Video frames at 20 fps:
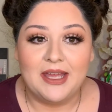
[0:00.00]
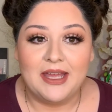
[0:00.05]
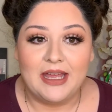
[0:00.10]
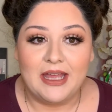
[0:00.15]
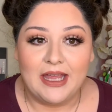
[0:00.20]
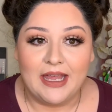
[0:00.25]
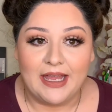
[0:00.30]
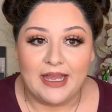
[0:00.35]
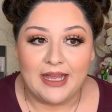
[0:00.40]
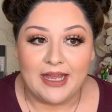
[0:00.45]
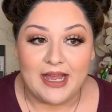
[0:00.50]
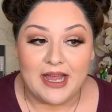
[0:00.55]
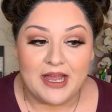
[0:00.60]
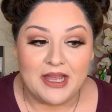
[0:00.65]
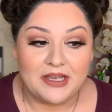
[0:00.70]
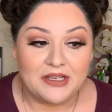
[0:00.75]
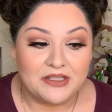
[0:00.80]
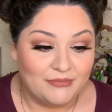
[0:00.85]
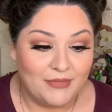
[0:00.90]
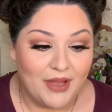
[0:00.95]

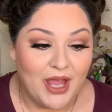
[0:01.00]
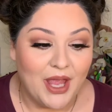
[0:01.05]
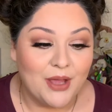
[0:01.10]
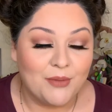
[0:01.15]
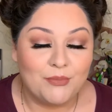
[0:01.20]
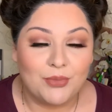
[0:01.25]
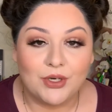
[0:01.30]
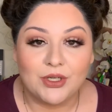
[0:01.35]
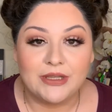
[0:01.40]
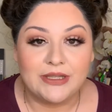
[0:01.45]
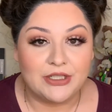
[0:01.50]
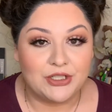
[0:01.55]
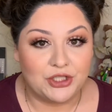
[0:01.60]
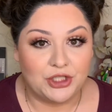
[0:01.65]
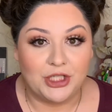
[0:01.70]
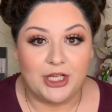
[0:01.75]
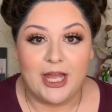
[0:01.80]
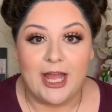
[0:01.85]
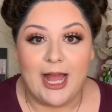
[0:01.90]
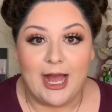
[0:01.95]
and it burned the
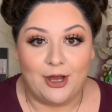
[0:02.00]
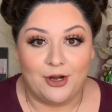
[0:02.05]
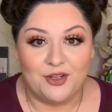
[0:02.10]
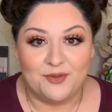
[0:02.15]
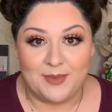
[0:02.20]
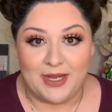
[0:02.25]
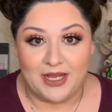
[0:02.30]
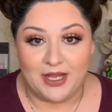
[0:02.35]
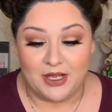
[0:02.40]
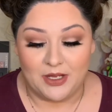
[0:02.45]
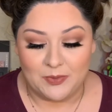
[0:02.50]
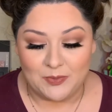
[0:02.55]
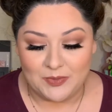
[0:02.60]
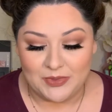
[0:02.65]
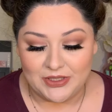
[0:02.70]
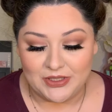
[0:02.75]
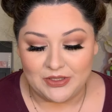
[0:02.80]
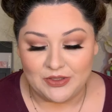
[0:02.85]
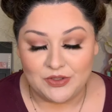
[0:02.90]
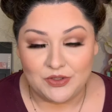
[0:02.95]
shit out of my
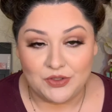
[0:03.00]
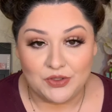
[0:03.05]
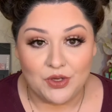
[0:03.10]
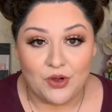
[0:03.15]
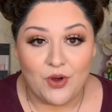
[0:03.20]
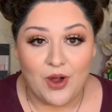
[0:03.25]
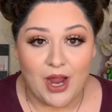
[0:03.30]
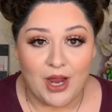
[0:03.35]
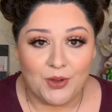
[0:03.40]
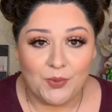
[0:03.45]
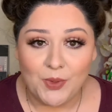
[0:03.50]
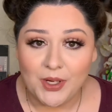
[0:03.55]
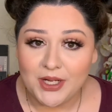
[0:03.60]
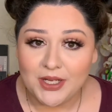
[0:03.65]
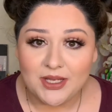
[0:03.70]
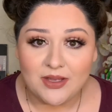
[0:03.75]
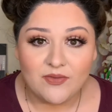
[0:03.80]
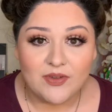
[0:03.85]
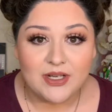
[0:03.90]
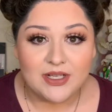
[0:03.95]
gums. So I wanna
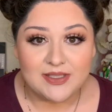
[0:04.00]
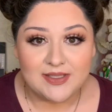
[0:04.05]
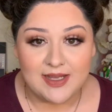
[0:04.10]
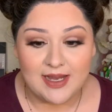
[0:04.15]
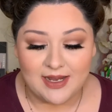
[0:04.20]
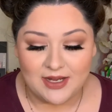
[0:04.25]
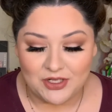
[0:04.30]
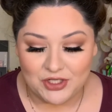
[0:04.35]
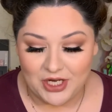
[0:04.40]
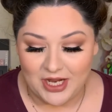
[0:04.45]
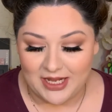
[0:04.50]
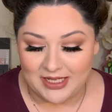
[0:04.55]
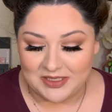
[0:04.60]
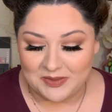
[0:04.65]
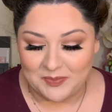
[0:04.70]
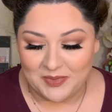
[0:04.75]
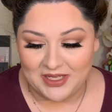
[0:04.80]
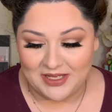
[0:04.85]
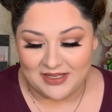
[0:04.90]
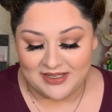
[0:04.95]
give it a second chance
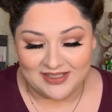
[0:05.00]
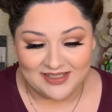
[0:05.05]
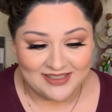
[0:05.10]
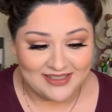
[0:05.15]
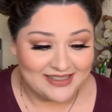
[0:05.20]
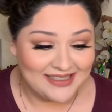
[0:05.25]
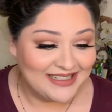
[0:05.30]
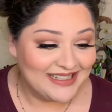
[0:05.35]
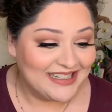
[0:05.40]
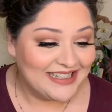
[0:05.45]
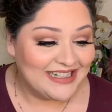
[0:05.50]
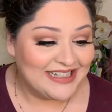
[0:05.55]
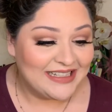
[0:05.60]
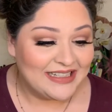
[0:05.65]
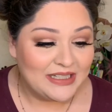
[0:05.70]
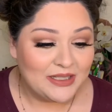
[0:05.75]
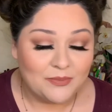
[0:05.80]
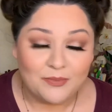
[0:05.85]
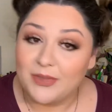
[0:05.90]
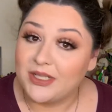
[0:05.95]
because
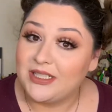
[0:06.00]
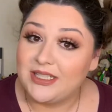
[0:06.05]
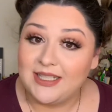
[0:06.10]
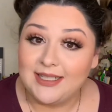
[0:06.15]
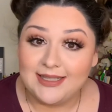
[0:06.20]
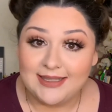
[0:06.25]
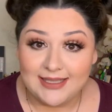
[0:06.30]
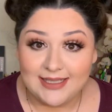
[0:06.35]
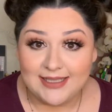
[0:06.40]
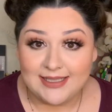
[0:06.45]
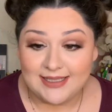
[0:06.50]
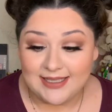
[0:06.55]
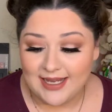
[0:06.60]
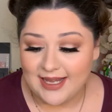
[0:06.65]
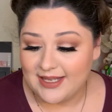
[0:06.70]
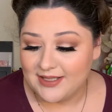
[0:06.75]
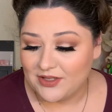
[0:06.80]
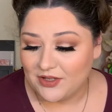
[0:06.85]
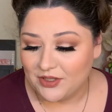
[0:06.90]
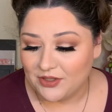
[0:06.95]
my teeth these
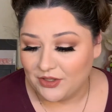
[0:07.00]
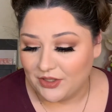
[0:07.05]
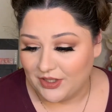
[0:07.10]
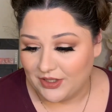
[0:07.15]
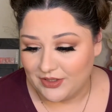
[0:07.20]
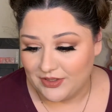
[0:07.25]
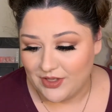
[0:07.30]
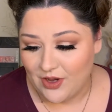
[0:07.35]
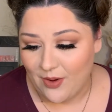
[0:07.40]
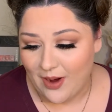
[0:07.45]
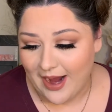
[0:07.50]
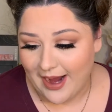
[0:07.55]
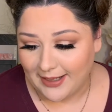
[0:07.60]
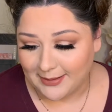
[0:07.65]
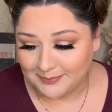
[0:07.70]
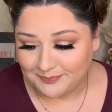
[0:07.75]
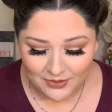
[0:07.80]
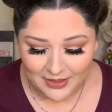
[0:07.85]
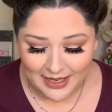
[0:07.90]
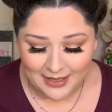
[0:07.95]
days aren't looking so
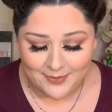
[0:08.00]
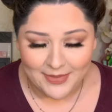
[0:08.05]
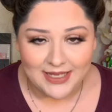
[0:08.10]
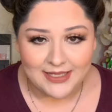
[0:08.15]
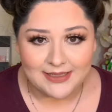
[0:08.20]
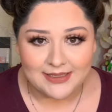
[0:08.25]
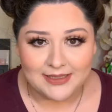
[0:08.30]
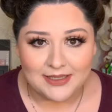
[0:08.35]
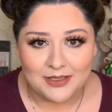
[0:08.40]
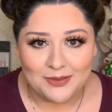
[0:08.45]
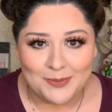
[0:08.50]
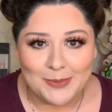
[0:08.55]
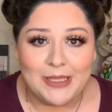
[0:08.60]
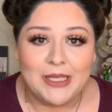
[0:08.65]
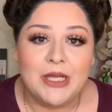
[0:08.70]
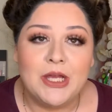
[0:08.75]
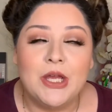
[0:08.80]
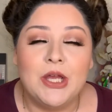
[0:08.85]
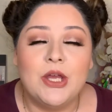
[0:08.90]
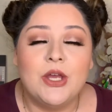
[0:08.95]
hot. I made some
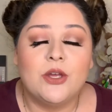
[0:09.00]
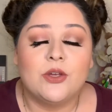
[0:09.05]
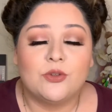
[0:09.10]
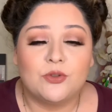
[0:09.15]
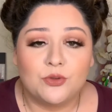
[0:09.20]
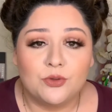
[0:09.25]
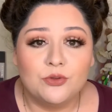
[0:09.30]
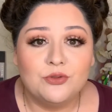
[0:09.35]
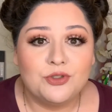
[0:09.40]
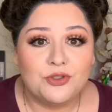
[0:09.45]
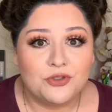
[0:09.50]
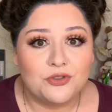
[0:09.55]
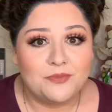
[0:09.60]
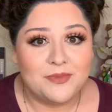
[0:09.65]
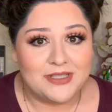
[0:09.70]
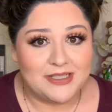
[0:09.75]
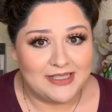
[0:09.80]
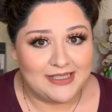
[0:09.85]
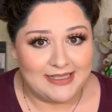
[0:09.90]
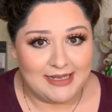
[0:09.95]
crucial
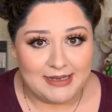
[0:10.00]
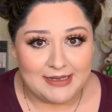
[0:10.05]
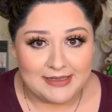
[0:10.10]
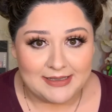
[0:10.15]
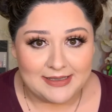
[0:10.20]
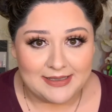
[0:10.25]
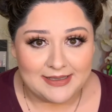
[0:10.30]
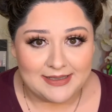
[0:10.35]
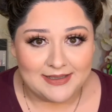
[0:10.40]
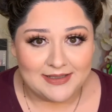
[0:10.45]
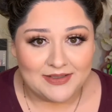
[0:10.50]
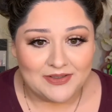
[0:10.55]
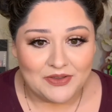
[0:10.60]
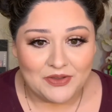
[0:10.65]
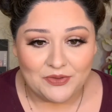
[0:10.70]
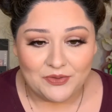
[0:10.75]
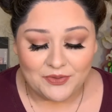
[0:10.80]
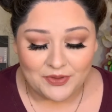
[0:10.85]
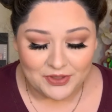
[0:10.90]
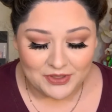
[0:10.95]
mistakes the
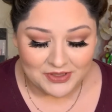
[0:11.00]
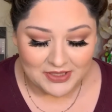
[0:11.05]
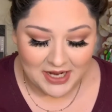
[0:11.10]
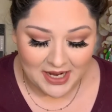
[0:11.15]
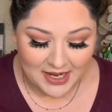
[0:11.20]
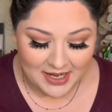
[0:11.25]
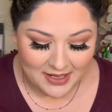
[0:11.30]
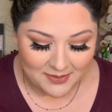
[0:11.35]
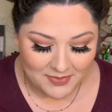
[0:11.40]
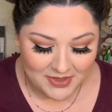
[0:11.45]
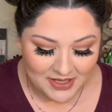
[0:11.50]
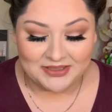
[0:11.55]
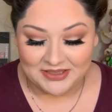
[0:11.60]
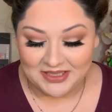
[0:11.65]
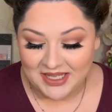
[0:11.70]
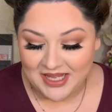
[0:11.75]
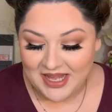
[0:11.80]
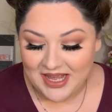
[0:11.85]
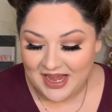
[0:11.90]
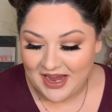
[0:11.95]
first time.
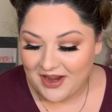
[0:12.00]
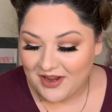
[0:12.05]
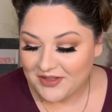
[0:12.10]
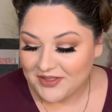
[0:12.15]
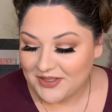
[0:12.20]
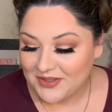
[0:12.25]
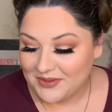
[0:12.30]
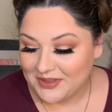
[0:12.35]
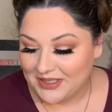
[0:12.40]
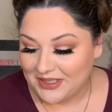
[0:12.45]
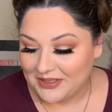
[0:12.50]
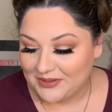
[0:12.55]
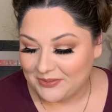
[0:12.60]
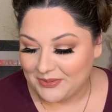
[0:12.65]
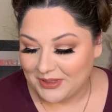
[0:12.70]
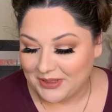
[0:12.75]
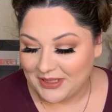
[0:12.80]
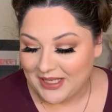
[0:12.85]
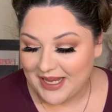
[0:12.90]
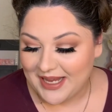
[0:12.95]
I also didn't
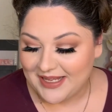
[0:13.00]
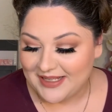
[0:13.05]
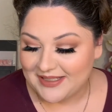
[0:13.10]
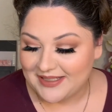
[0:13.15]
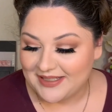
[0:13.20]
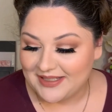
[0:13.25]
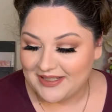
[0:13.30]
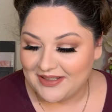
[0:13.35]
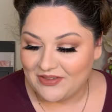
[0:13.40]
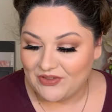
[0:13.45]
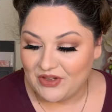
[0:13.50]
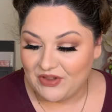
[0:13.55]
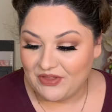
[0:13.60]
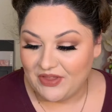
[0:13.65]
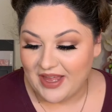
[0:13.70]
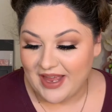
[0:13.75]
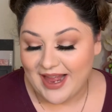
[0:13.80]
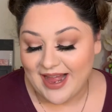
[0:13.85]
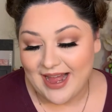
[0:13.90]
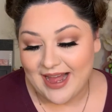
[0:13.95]
realize that
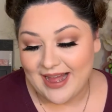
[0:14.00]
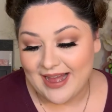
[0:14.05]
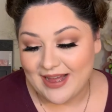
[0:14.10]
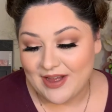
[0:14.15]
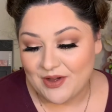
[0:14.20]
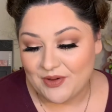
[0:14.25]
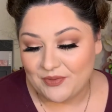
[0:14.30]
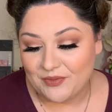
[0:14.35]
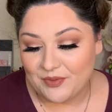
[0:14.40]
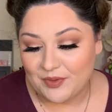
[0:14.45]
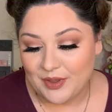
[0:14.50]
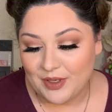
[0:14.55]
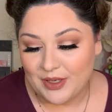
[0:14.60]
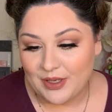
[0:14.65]
they have